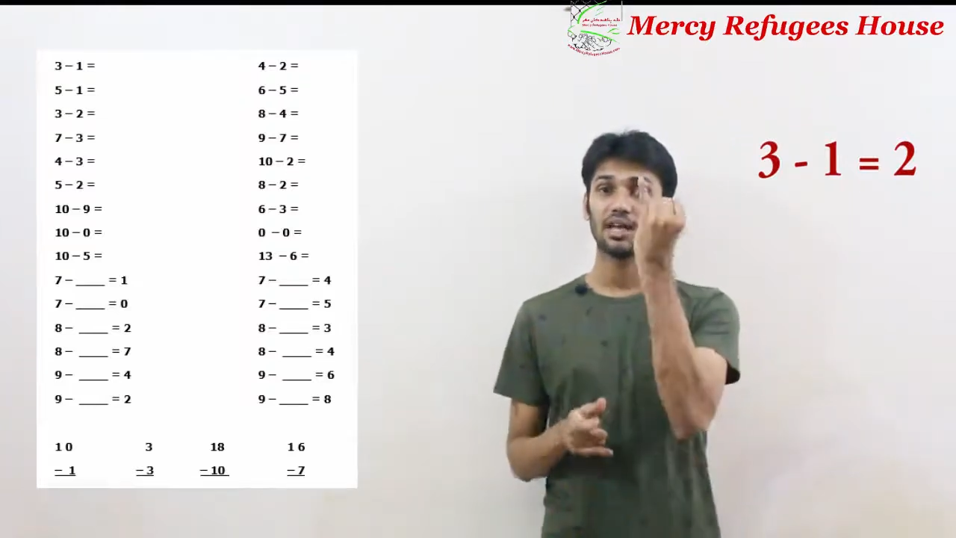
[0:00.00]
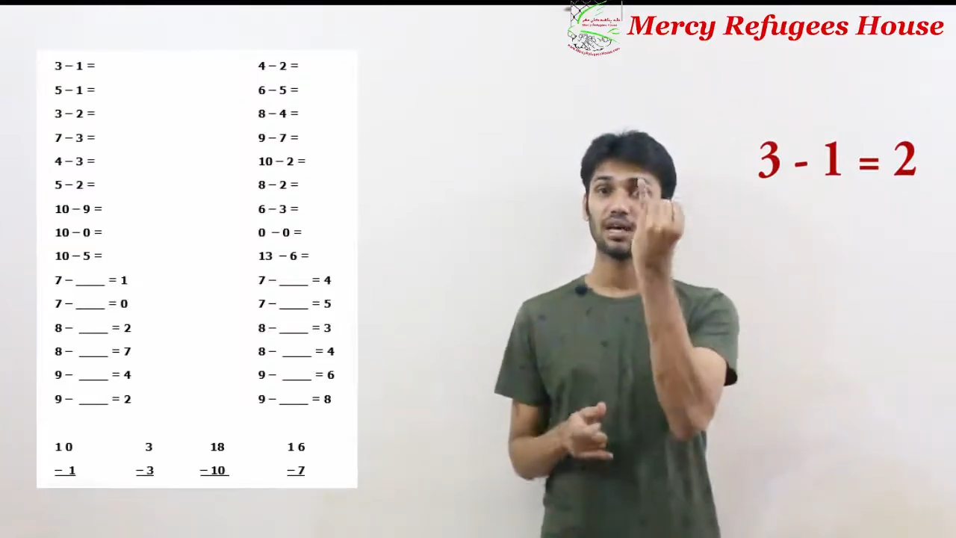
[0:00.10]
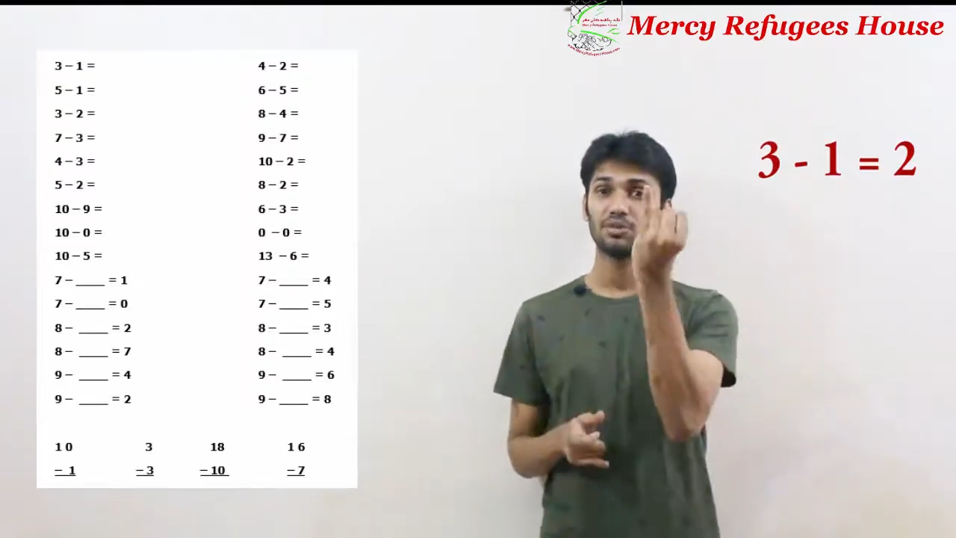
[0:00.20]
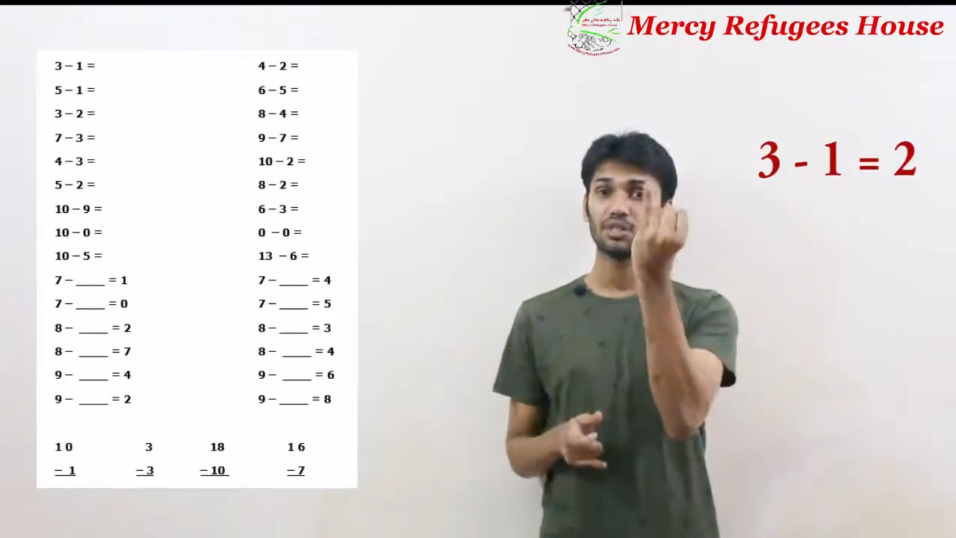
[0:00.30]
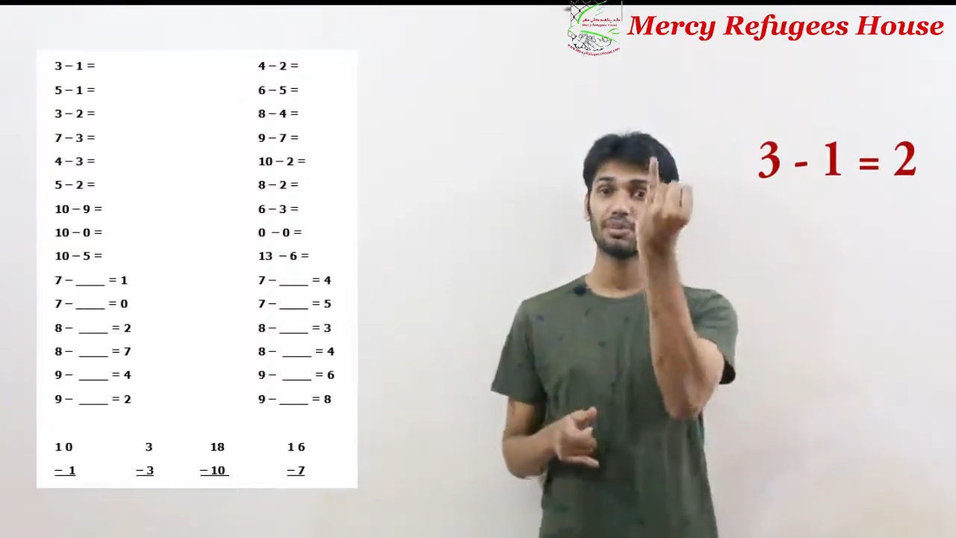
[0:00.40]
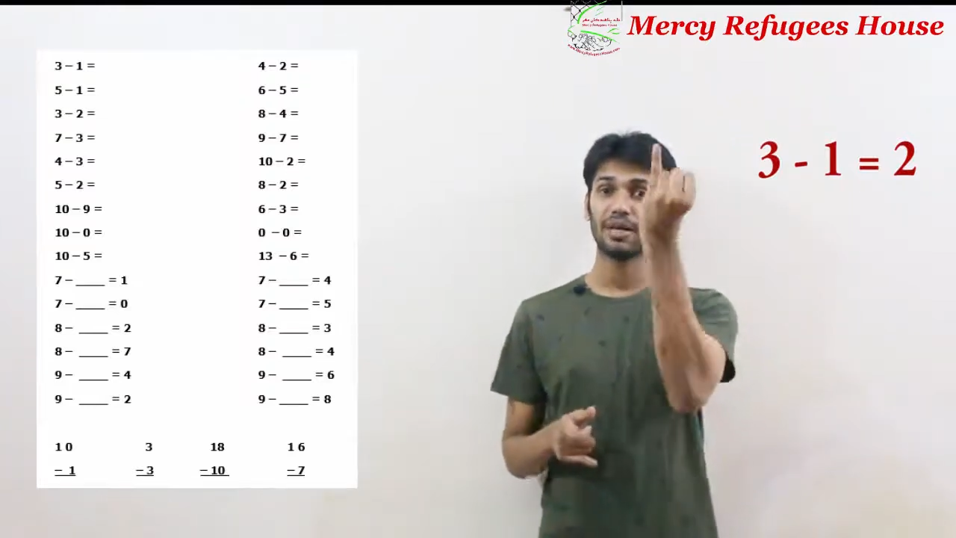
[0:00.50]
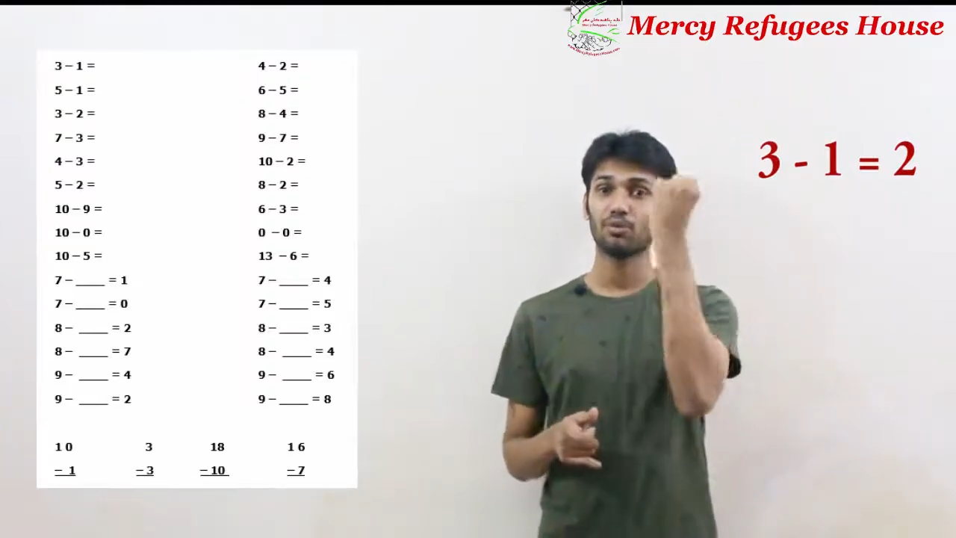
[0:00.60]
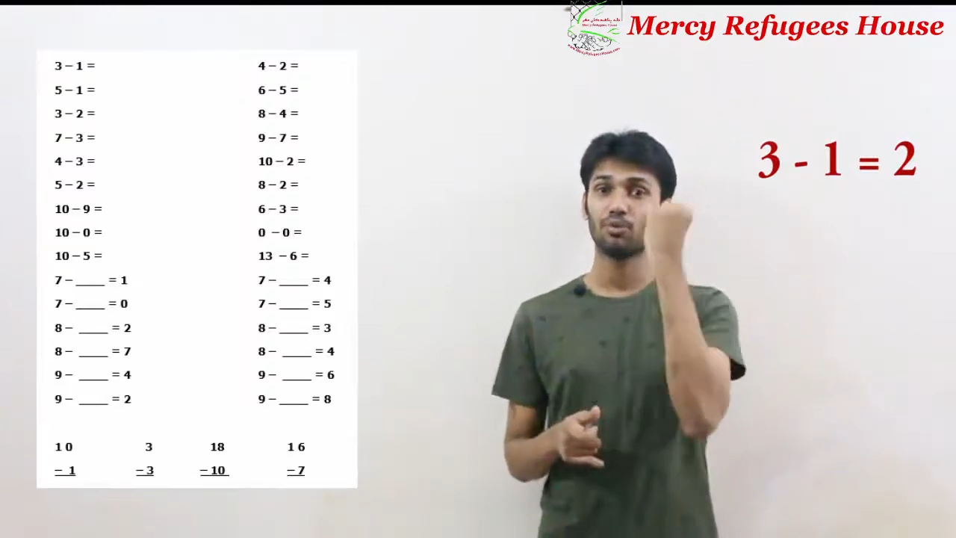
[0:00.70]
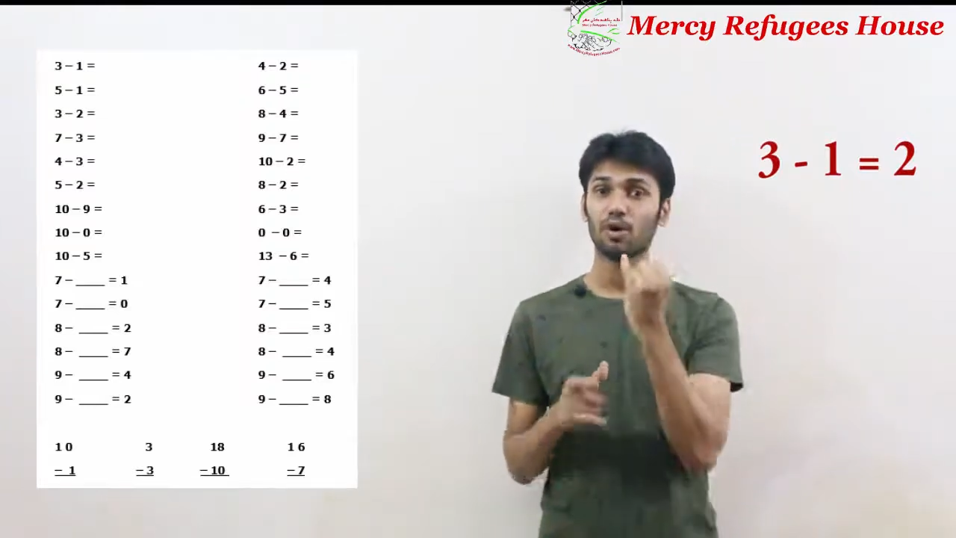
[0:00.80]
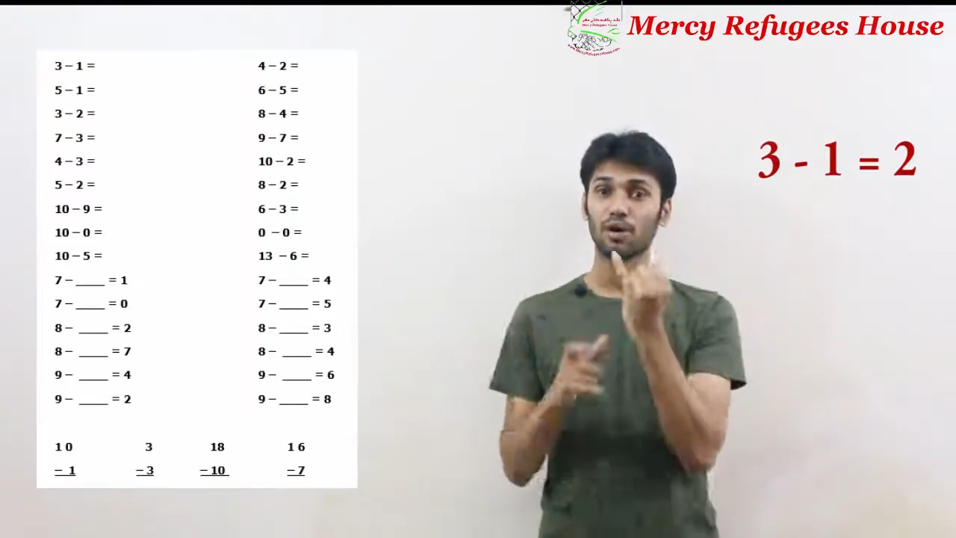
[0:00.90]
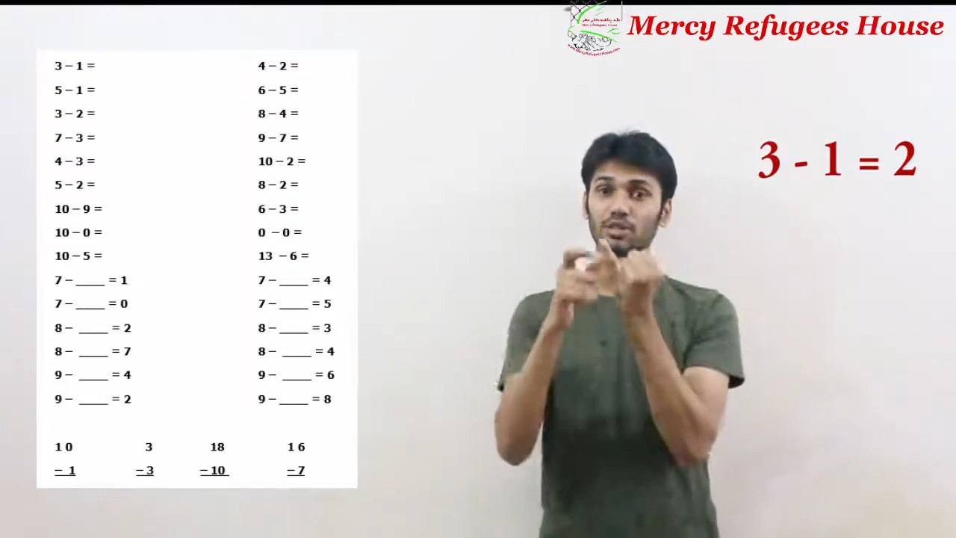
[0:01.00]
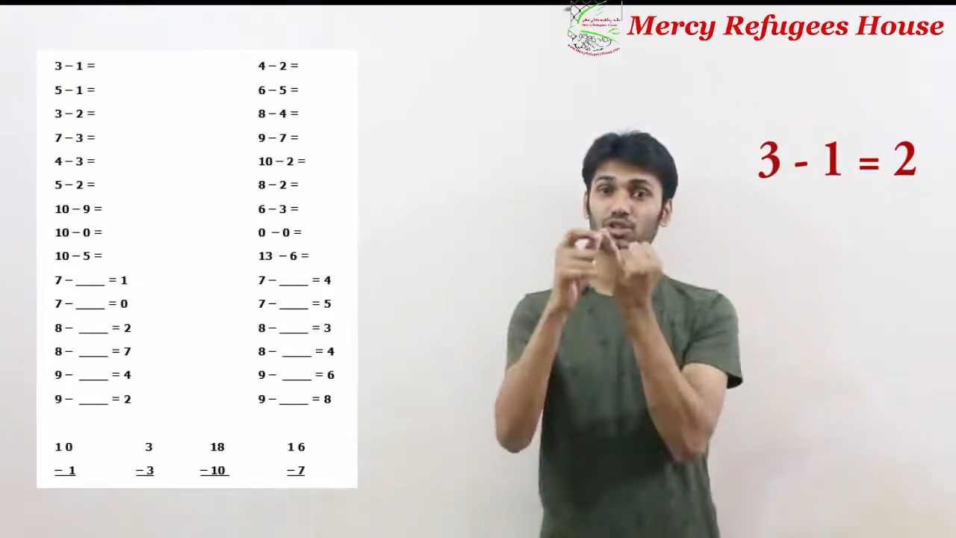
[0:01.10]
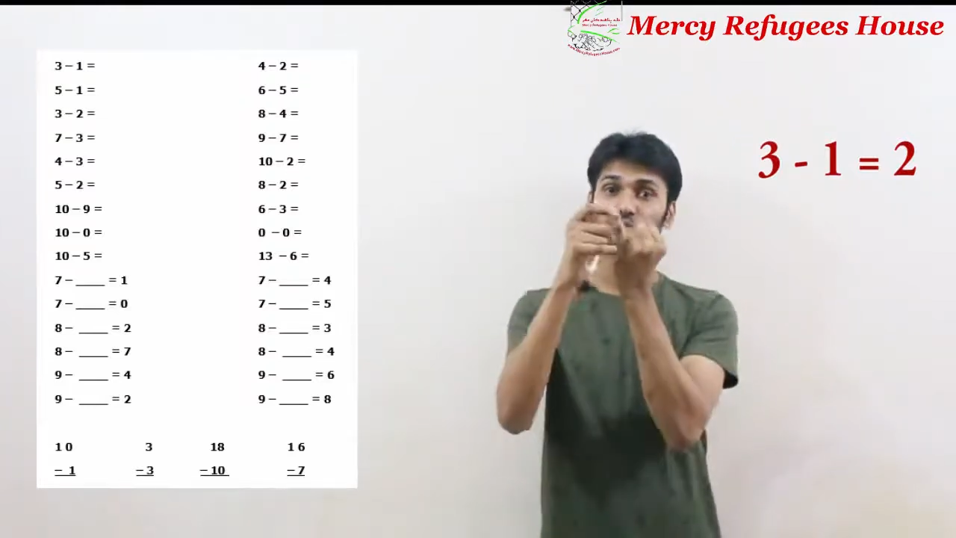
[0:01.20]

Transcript: Counting back 1.